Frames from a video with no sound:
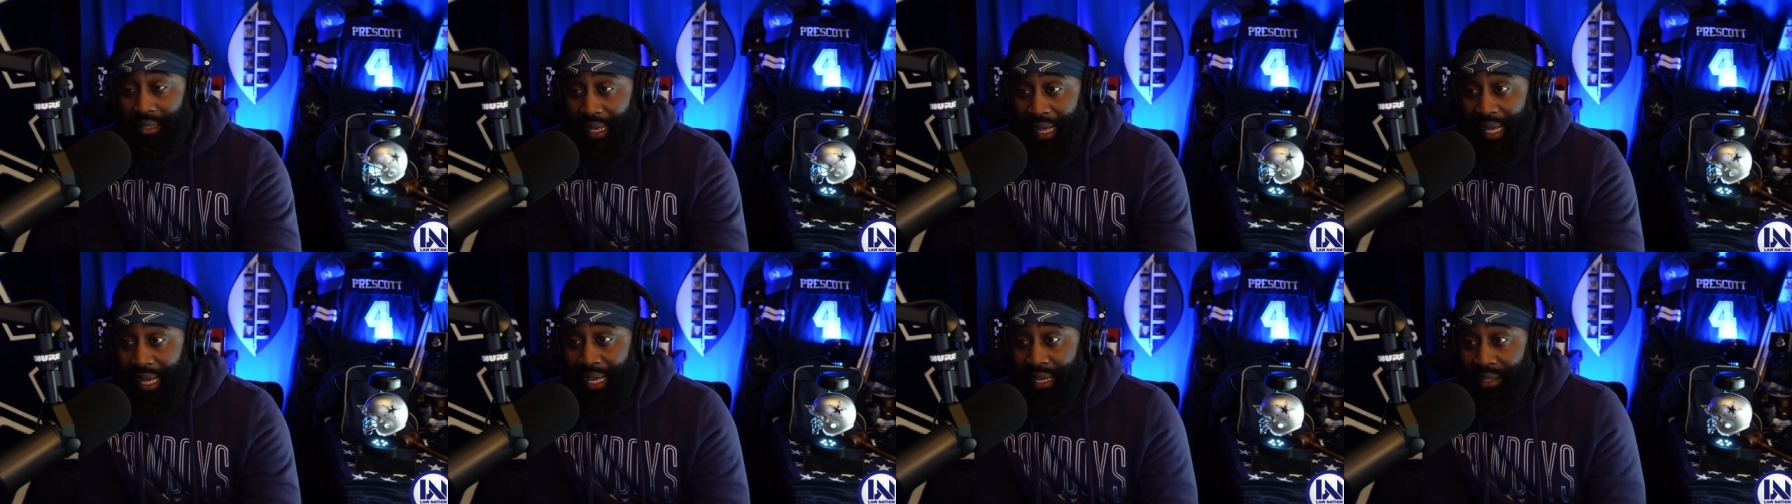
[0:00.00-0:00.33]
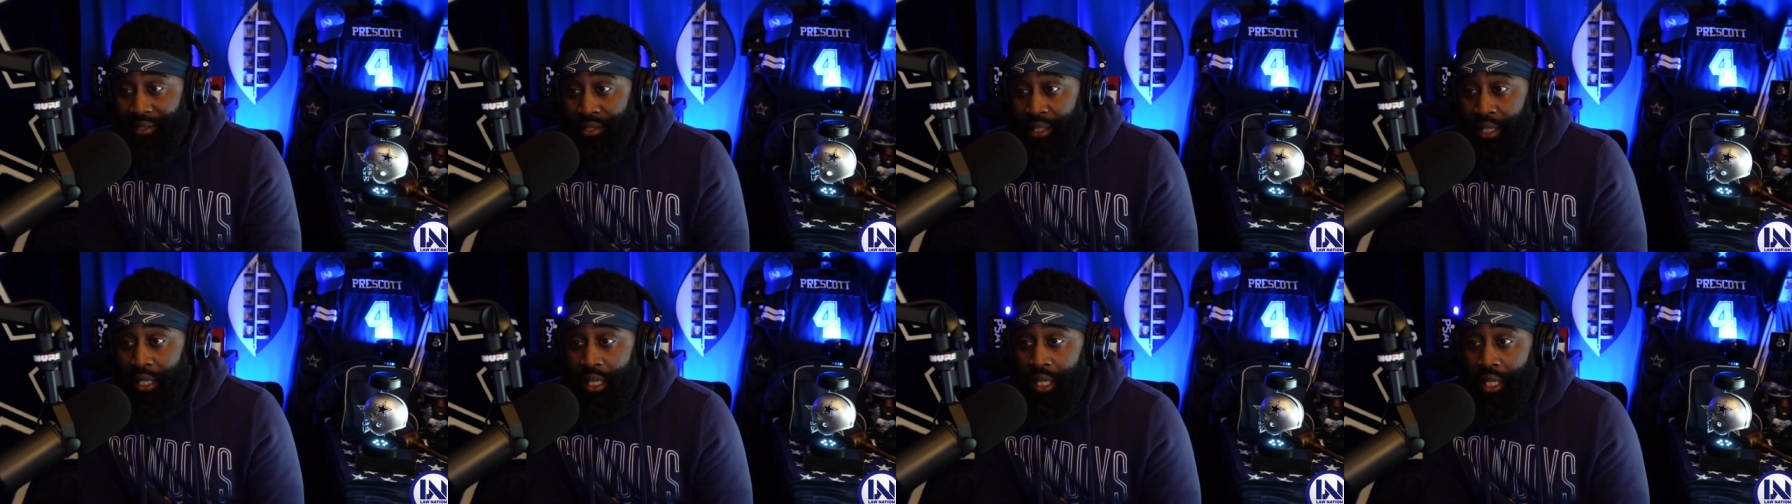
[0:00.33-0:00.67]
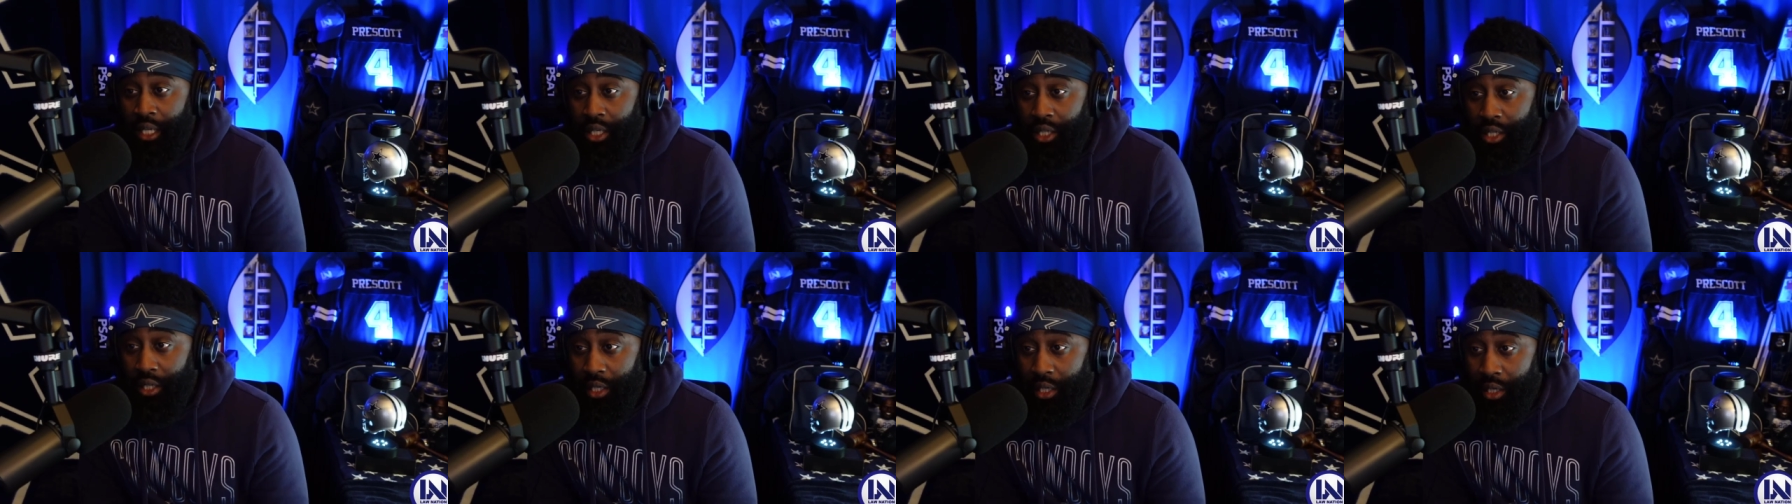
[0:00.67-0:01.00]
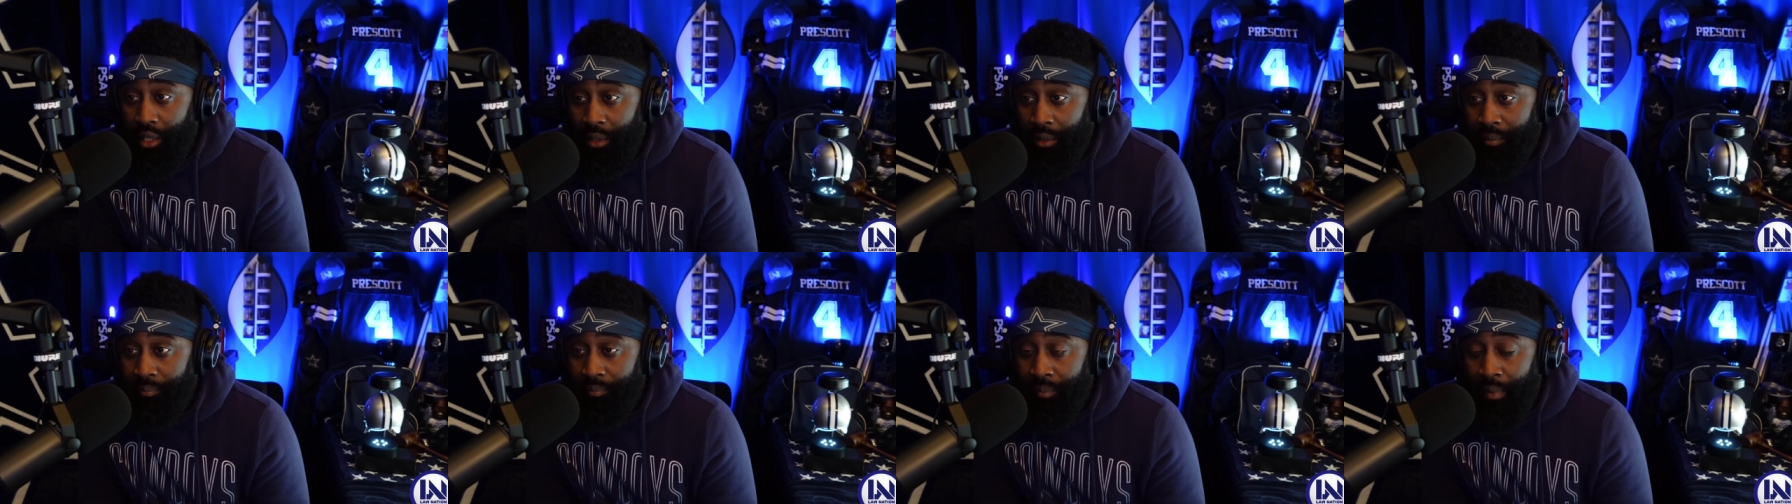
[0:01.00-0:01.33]
last
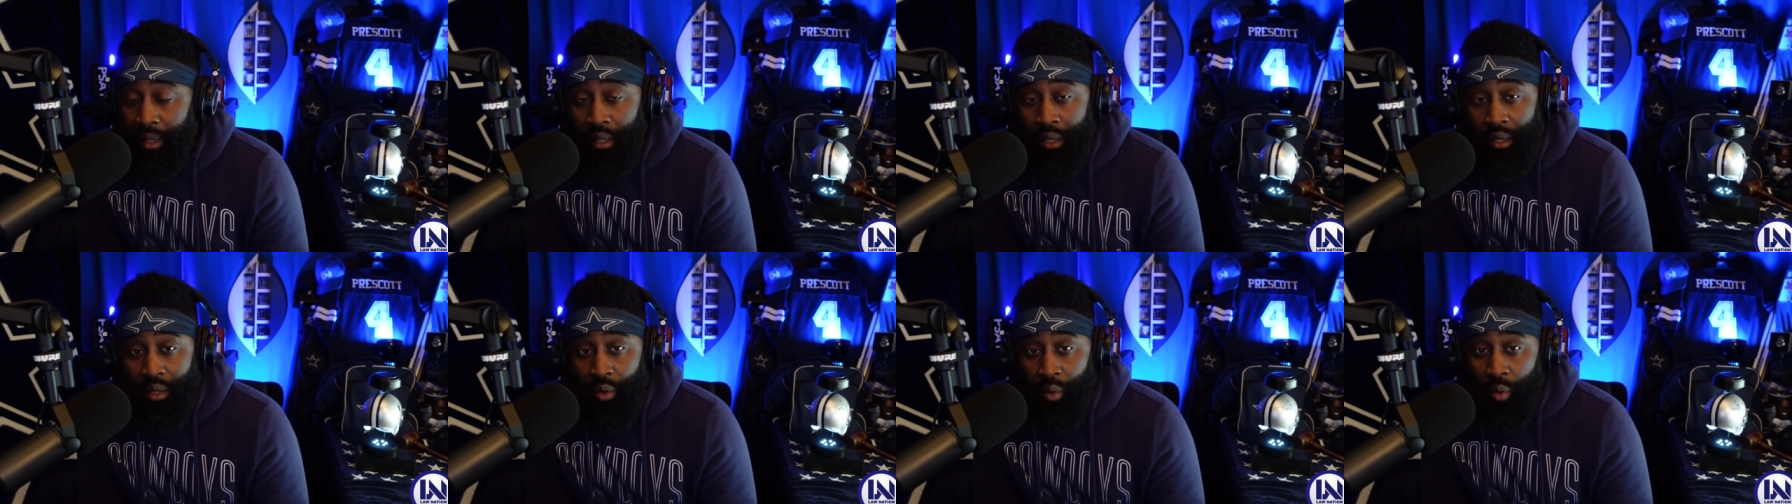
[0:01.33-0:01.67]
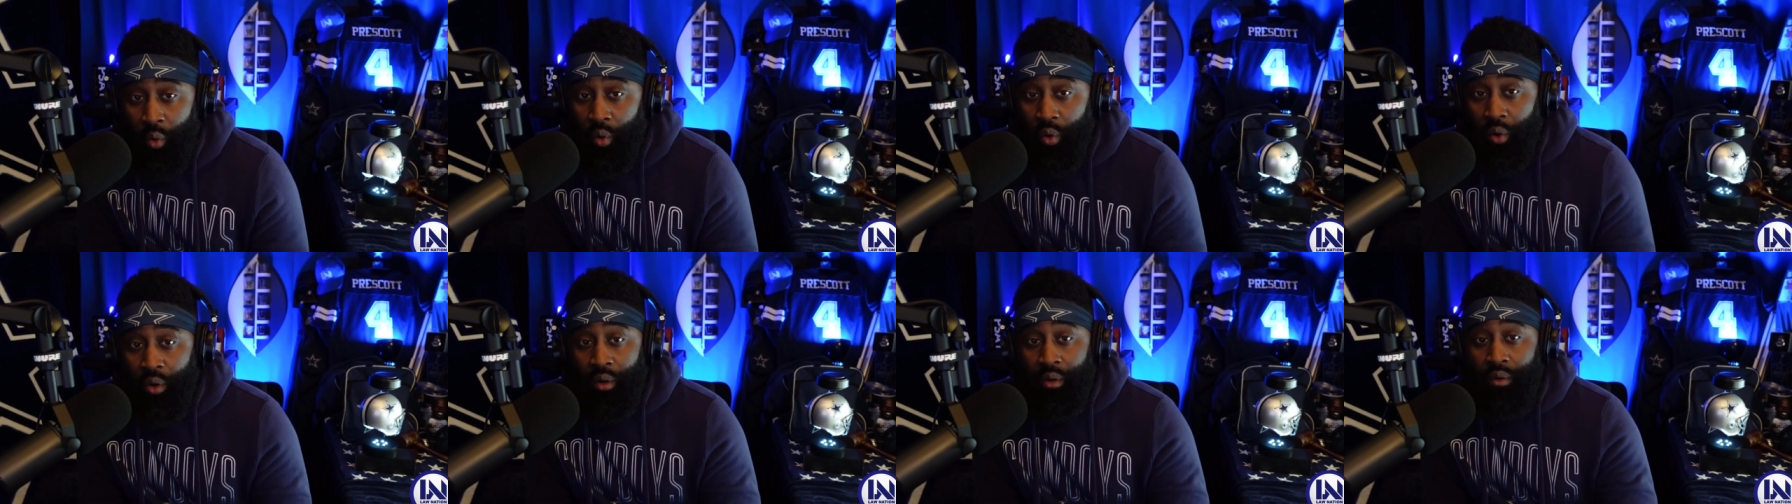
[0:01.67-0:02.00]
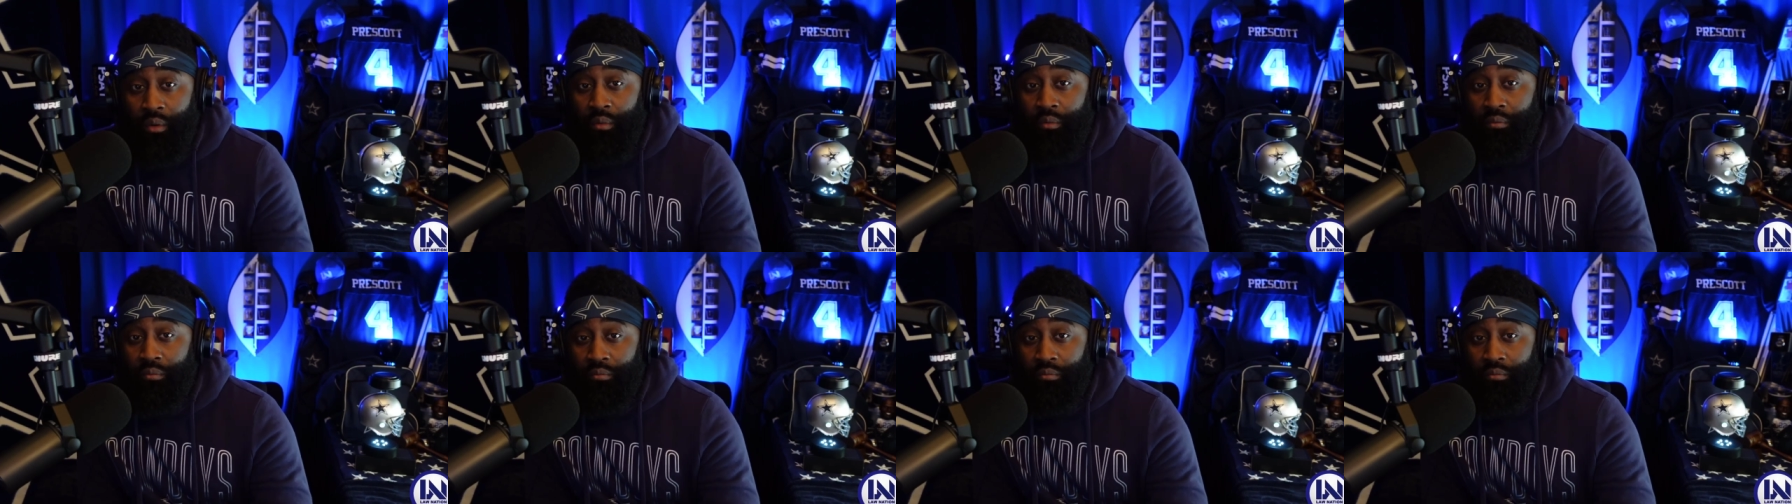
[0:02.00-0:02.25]
year or